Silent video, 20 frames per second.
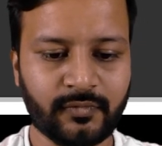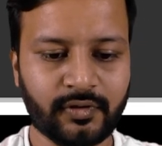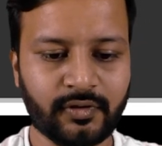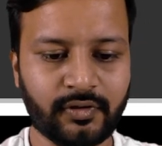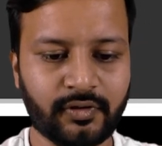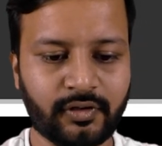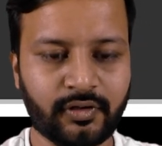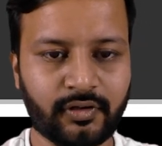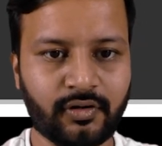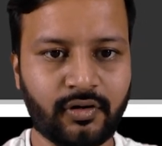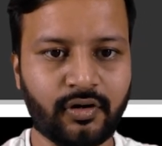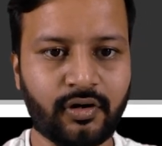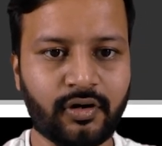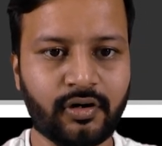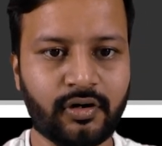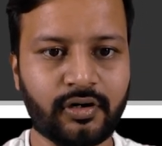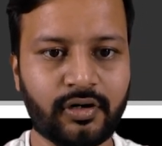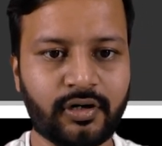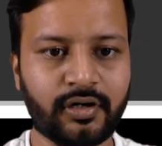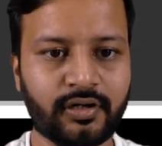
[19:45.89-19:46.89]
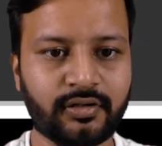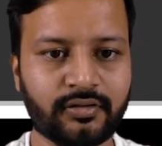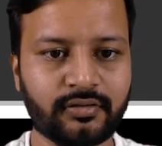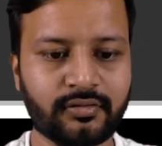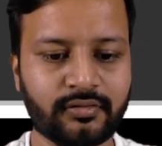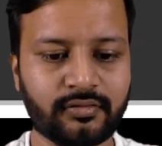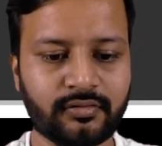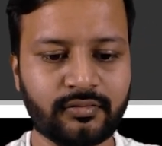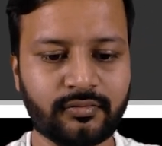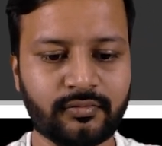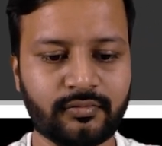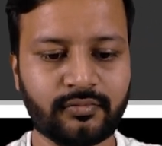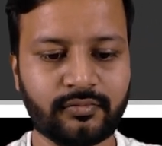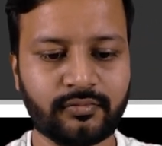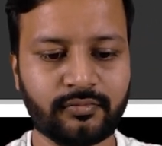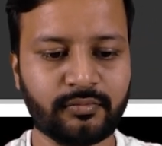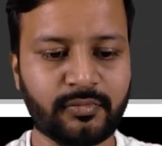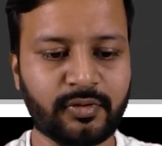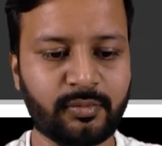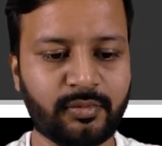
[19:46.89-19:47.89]
record,
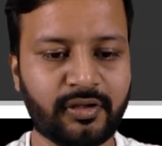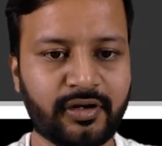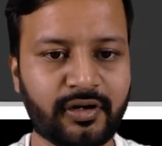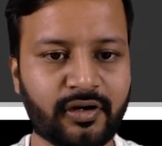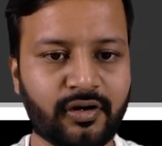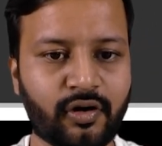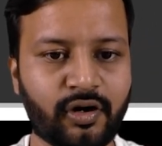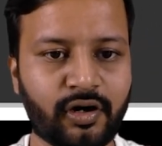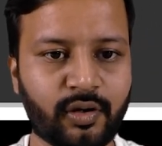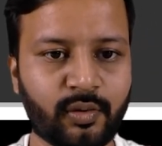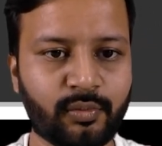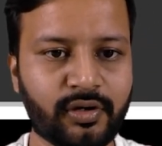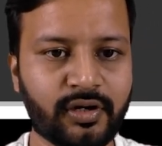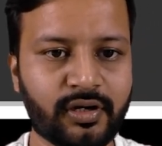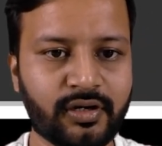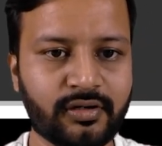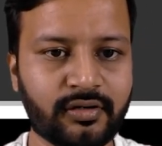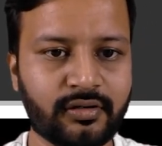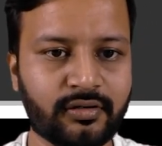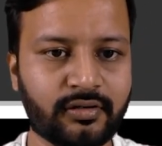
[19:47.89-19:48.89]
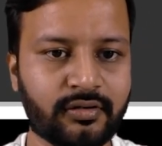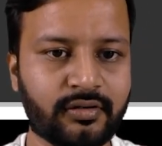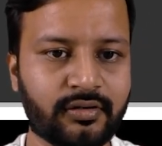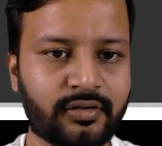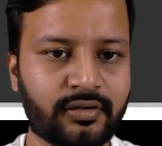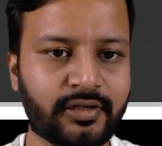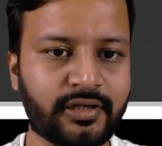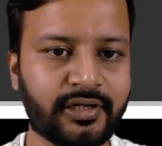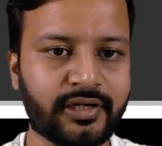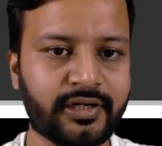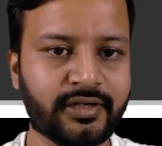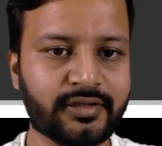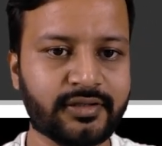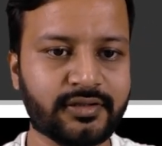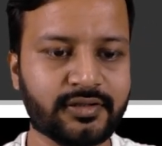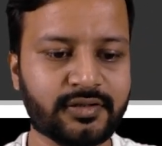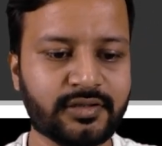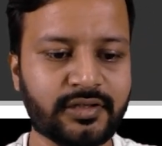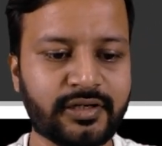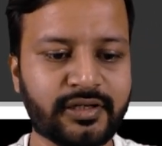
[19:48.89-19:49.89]
maybe record 1. Let
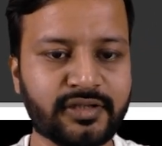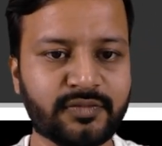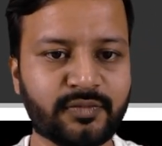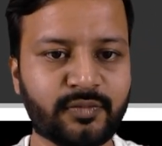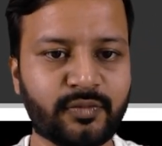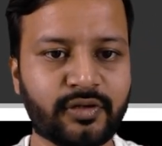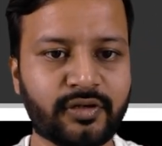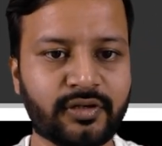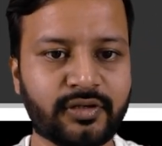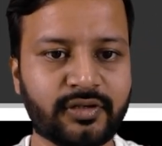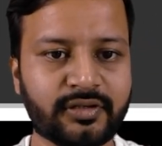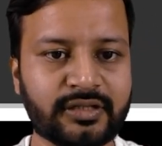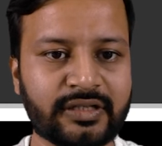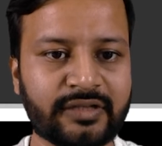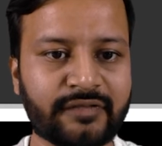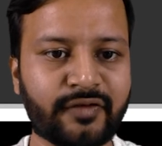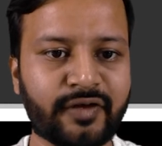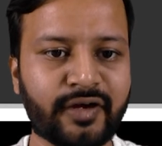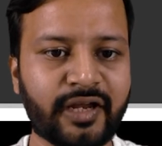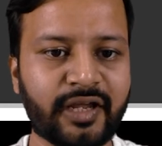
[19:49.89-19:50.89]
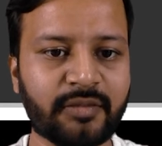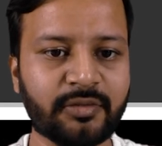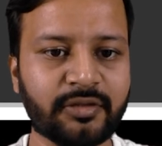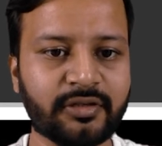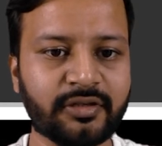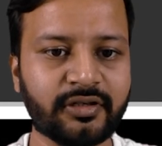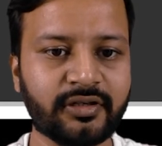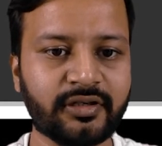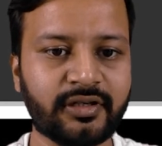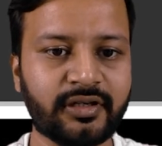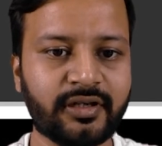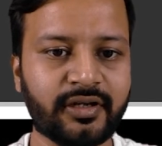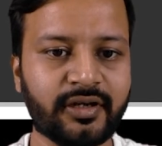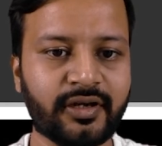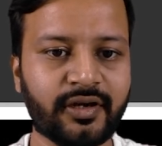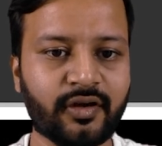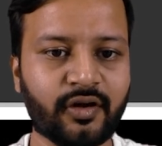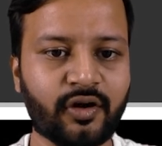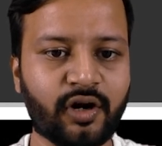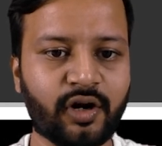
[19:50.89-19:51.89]
us put different name here,
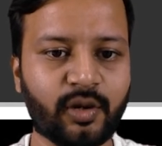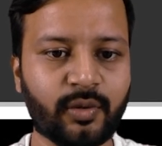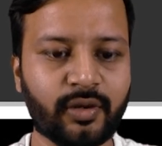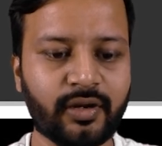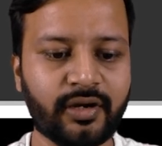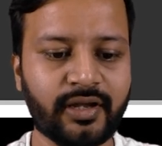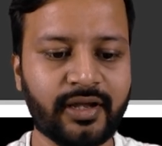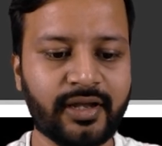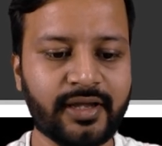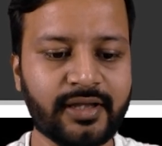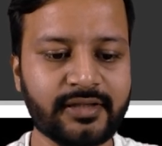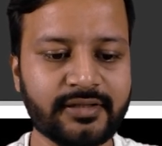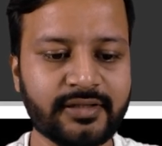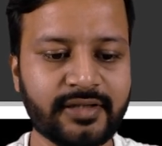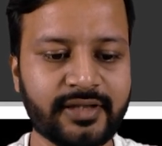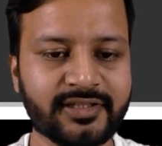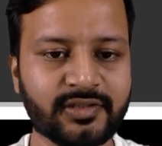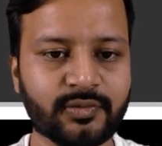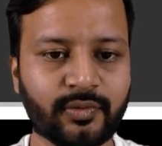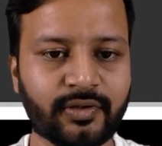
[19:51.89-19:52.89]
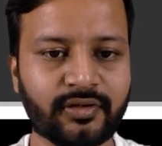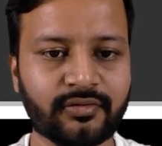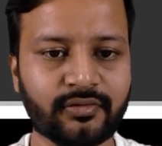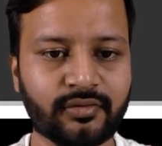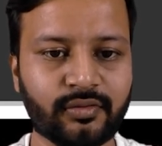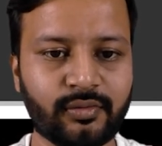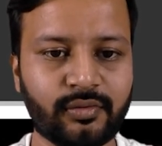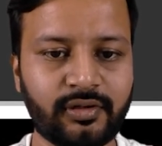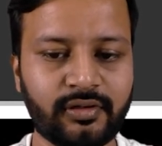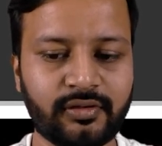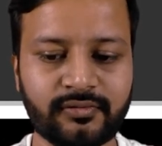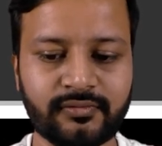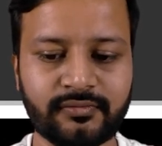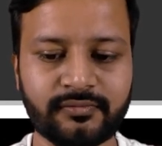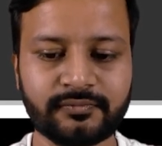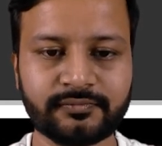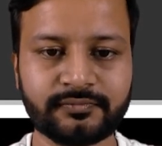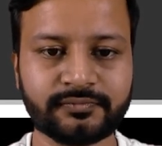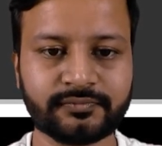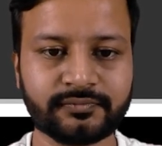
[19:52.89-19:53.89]
record 1 as s1. Cool.
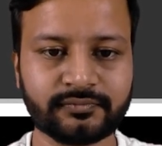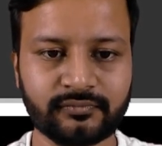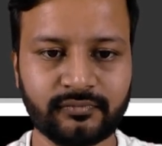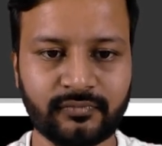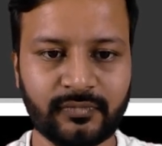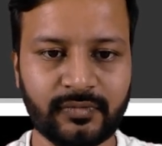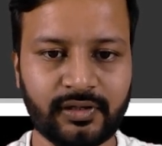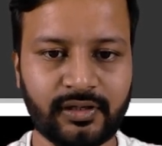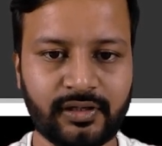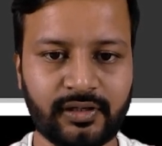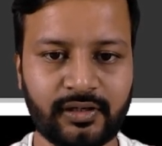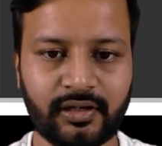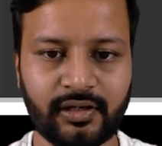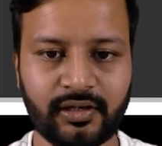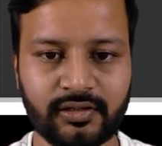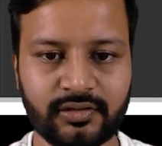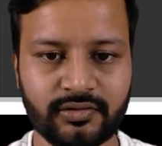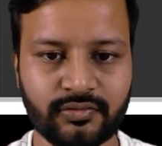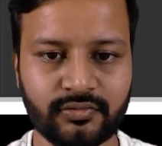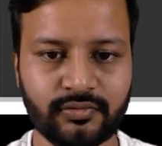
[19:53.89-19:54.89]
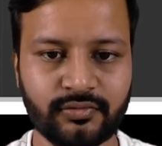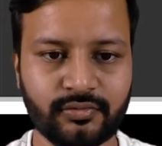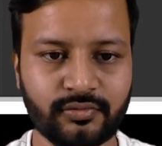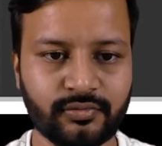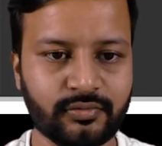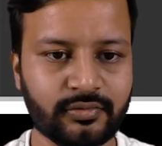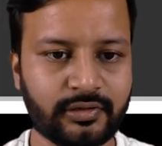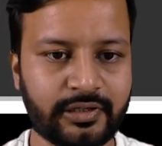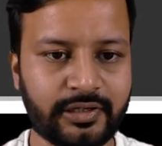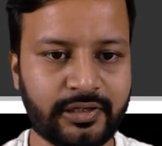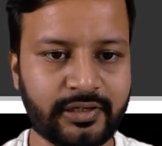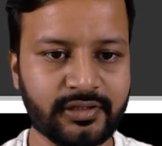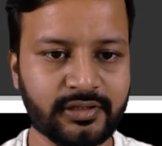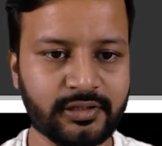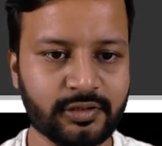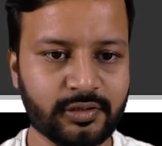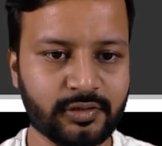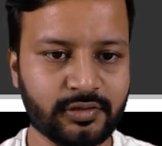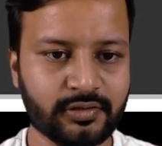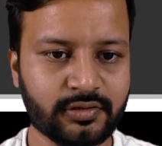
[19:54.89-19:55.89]
Yeah, so let
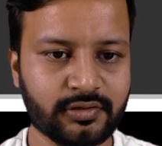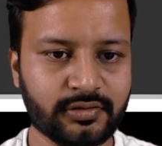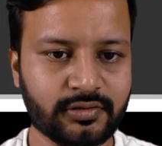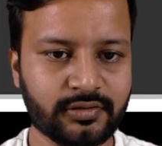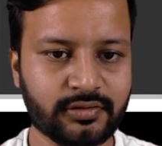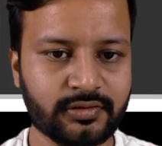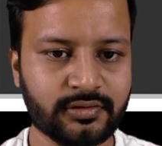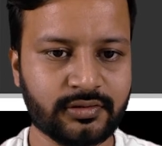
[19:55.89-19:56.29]
us